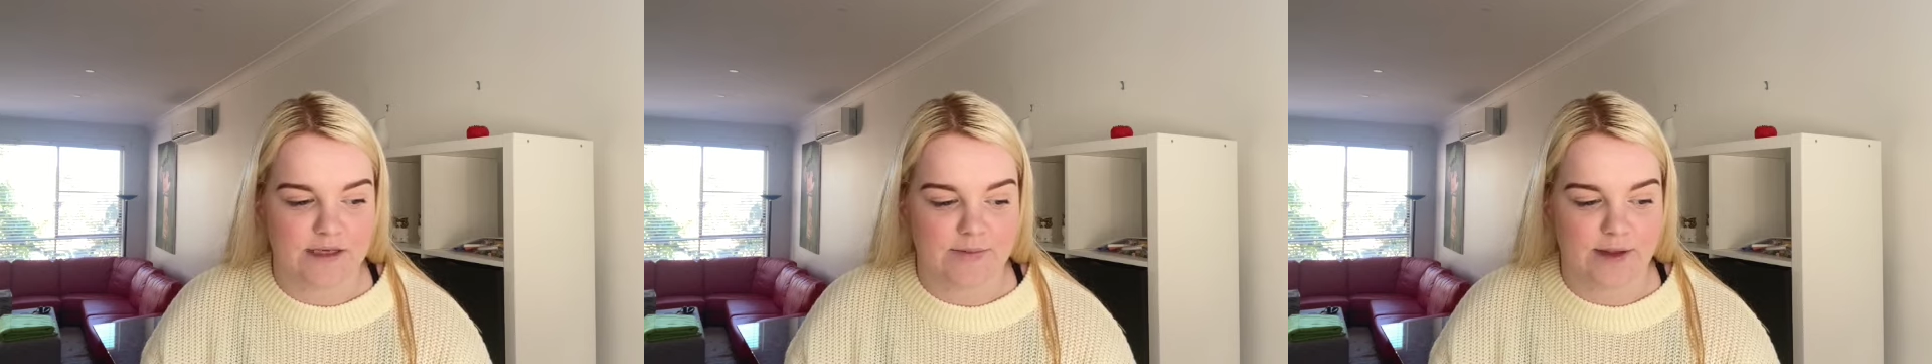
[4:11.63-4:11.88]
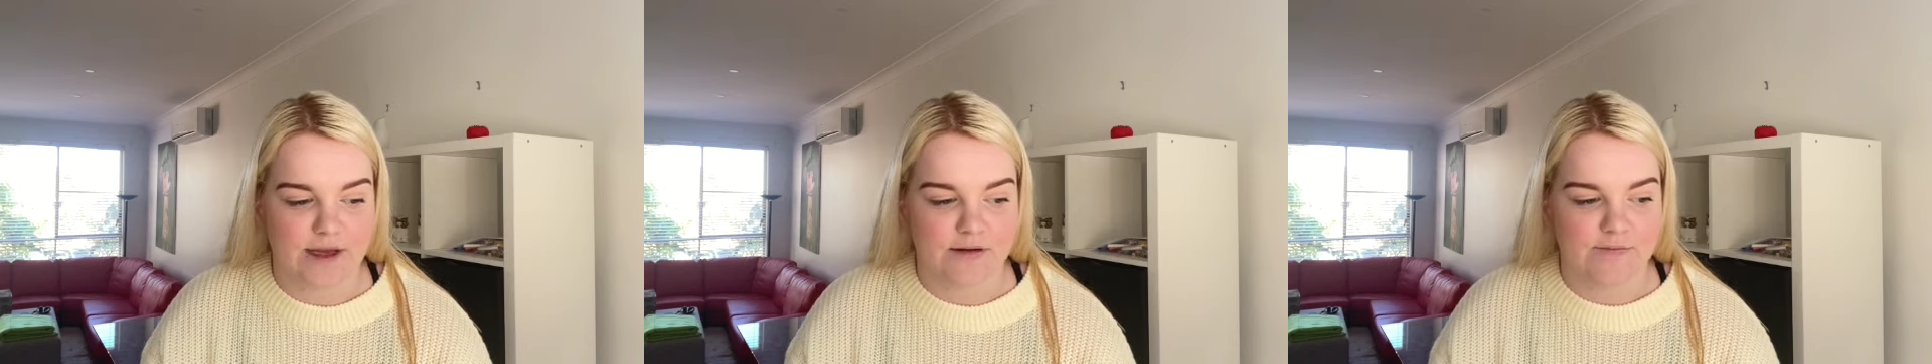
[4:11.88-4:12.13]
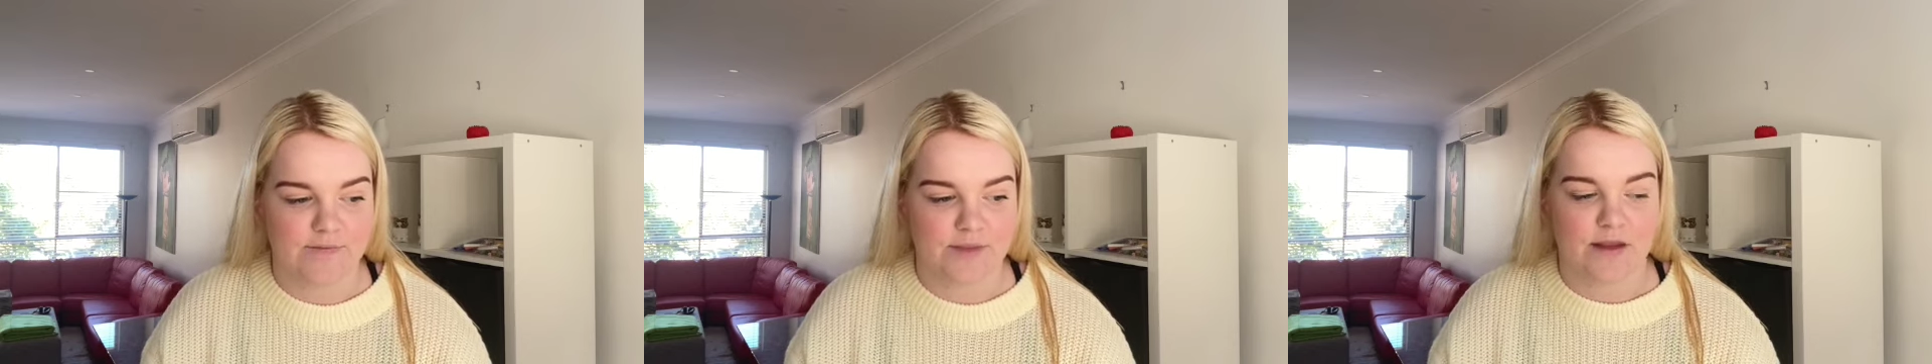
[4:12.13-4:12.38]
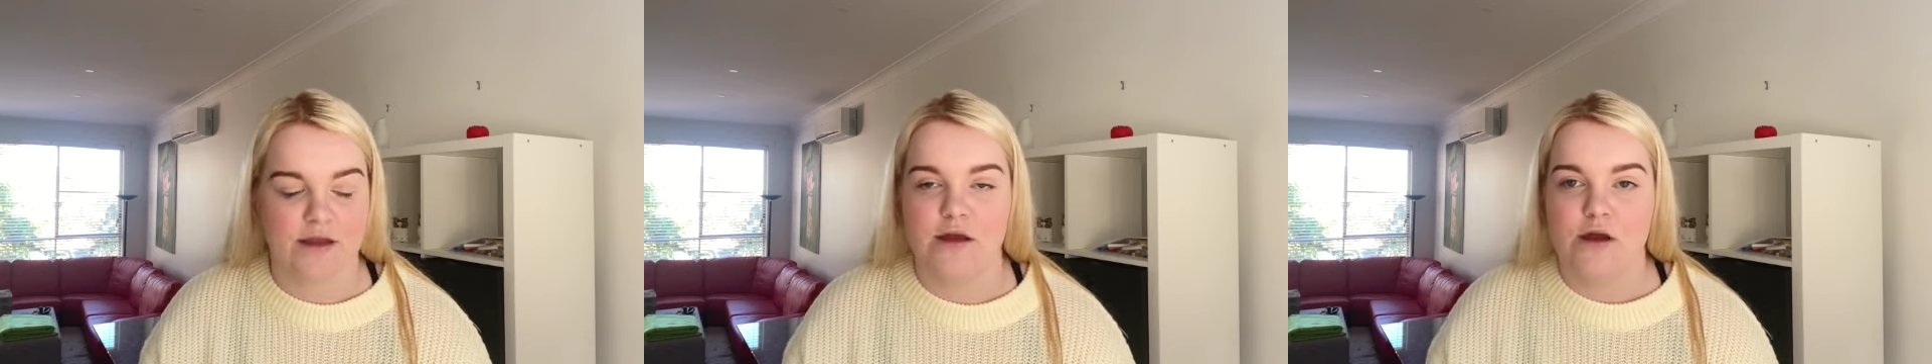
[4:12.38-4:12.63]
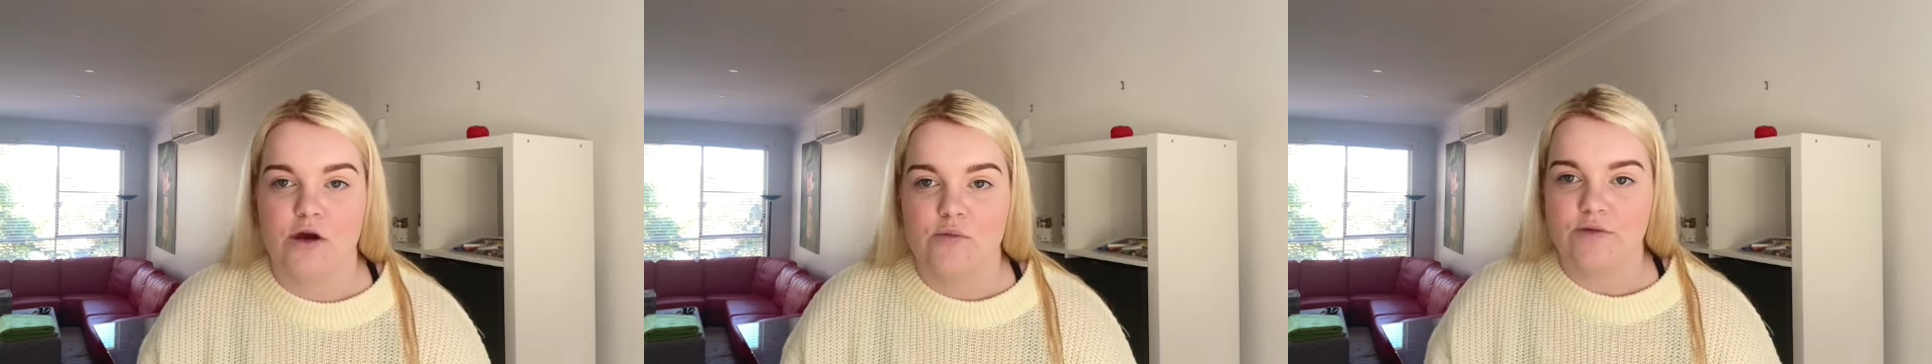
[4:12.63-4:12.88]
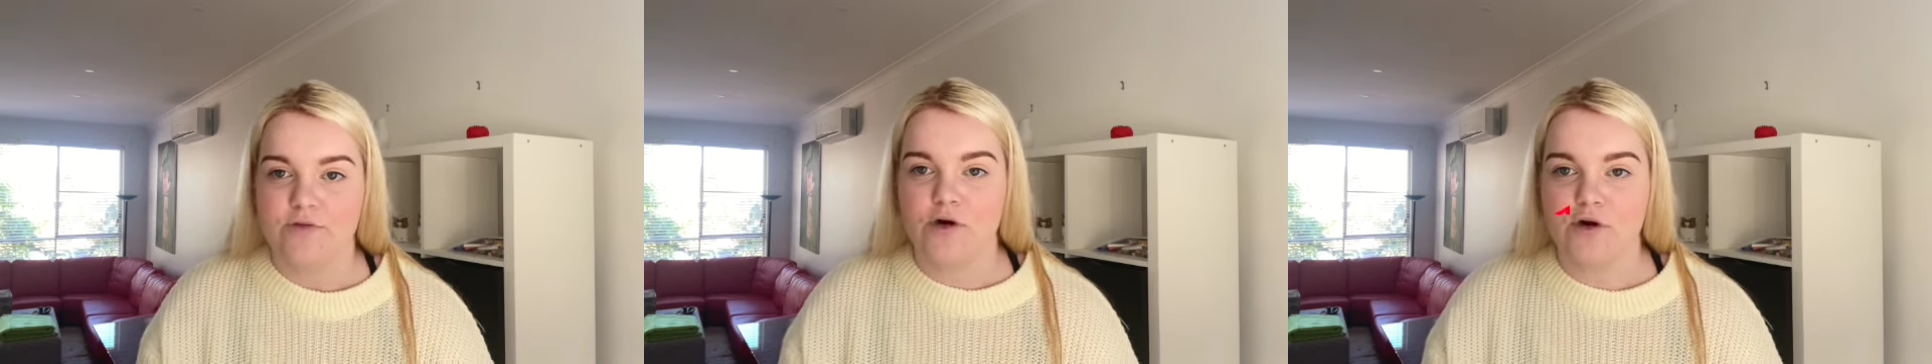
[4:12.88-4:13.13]
about.
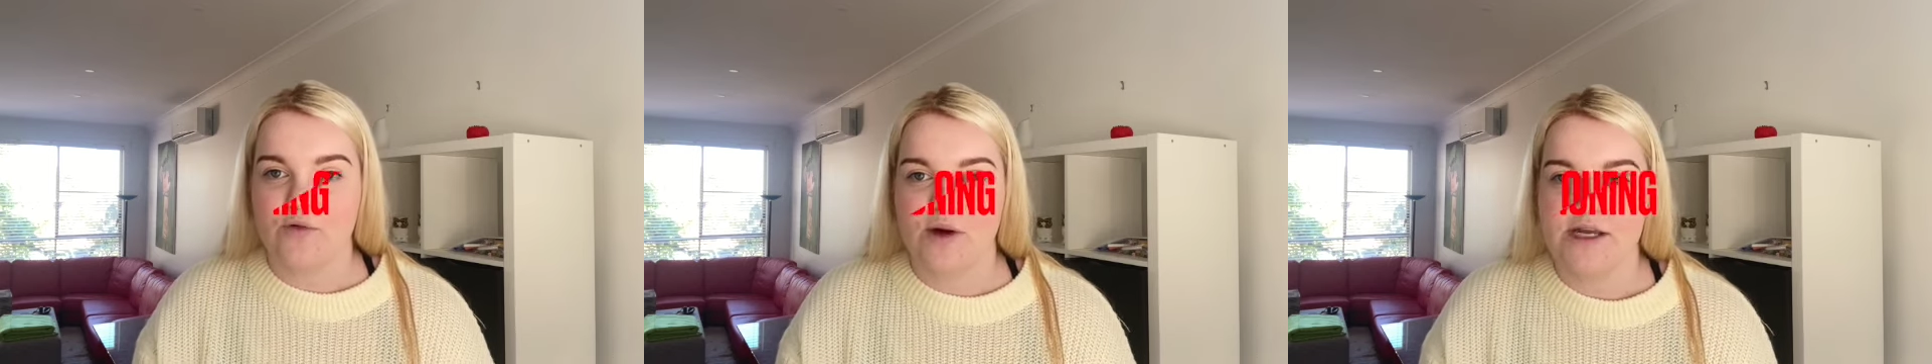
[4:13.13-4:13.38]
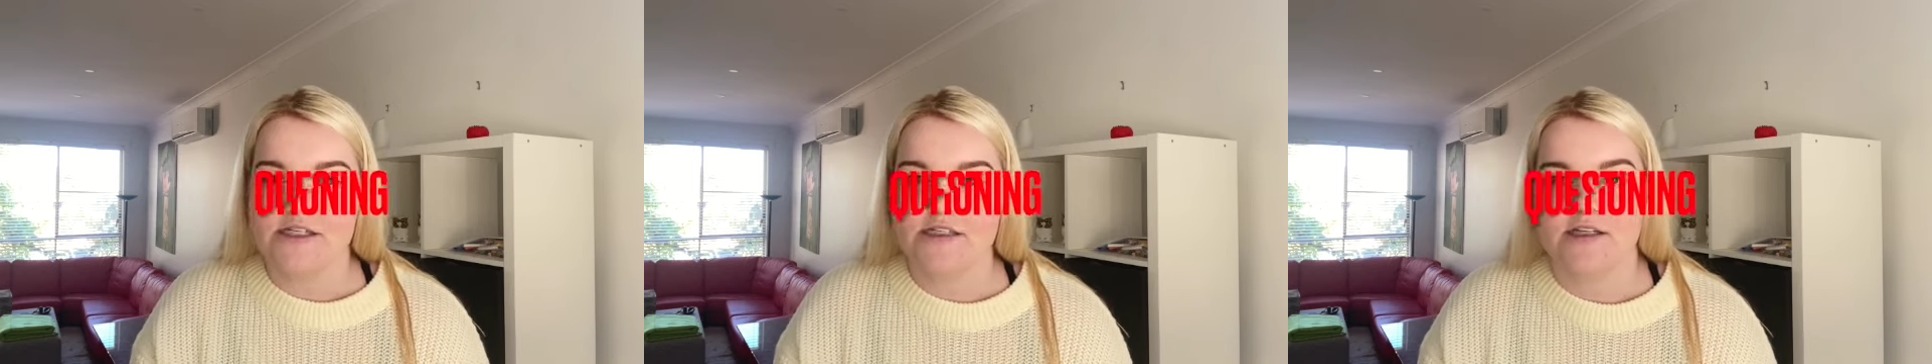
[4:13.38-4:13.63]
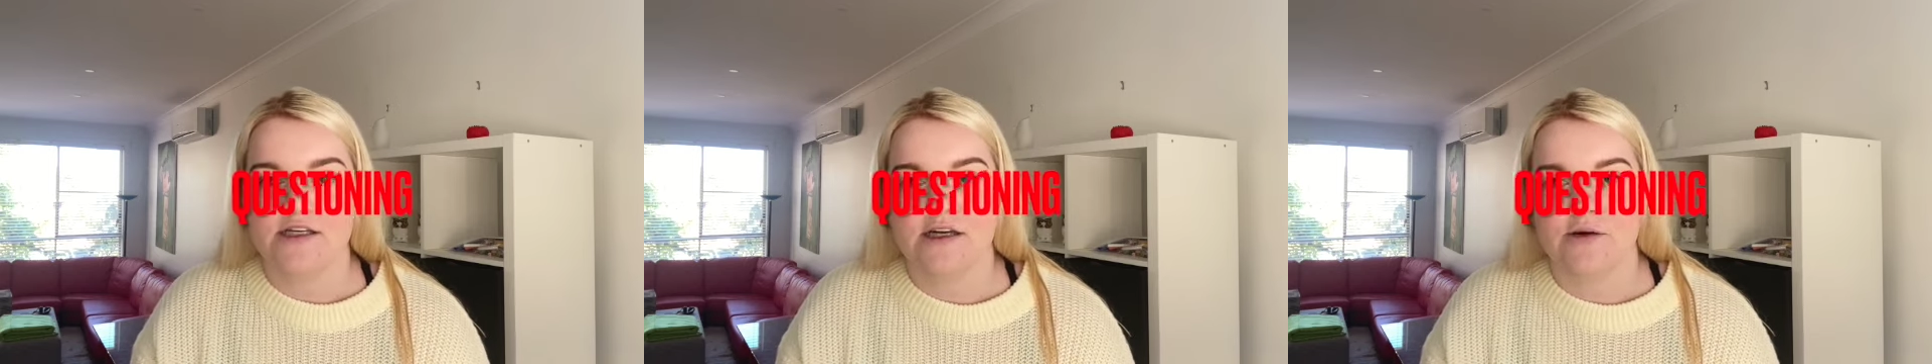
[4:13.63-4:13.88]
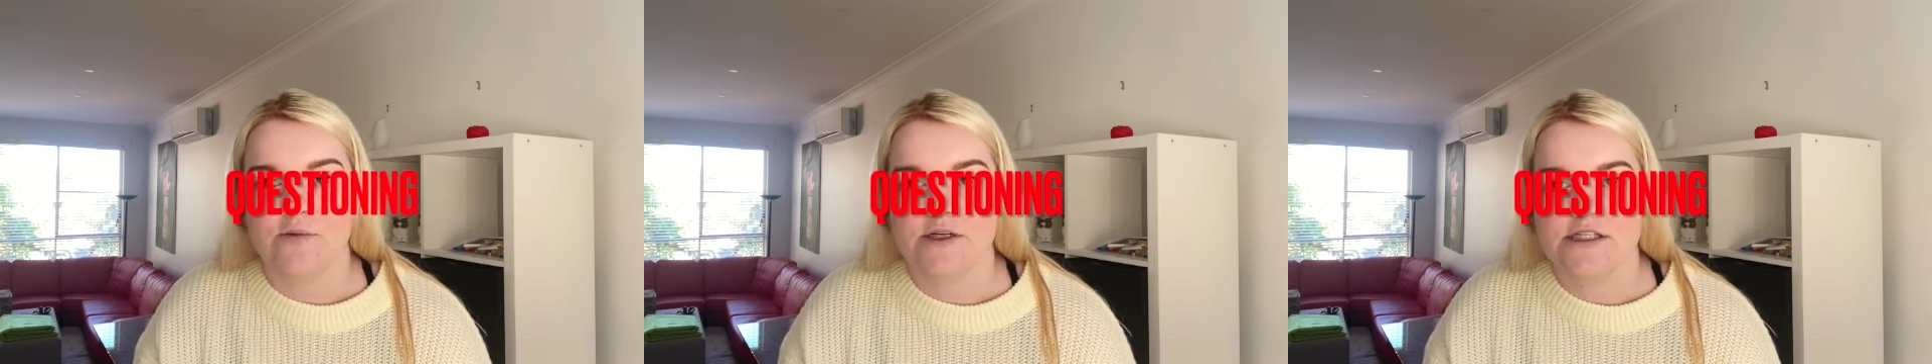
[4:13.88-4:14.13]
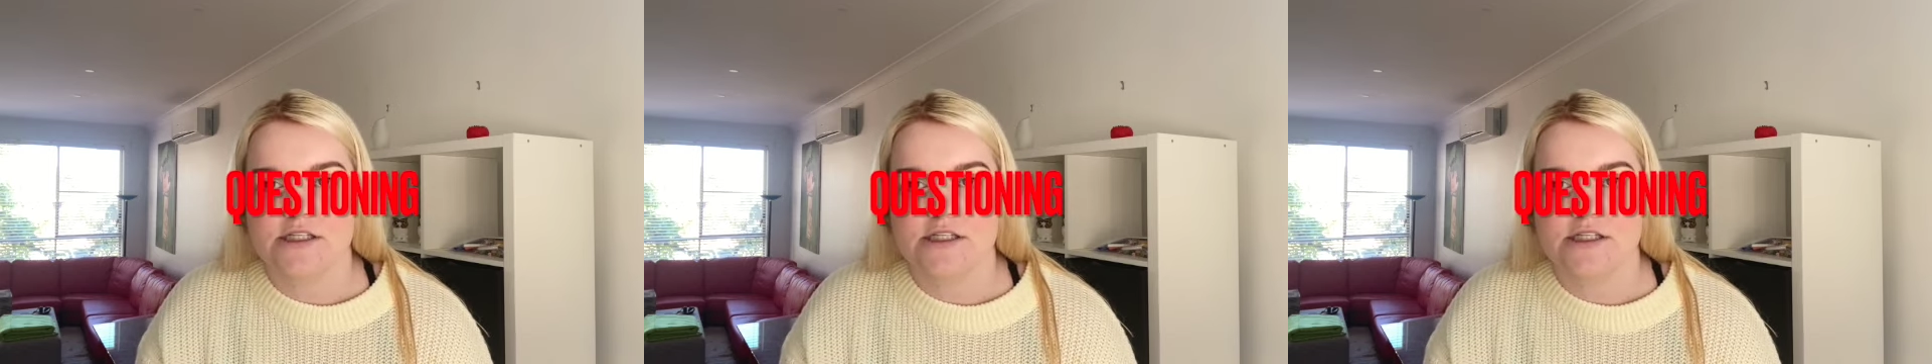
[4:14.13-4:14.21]
We've got questioning, which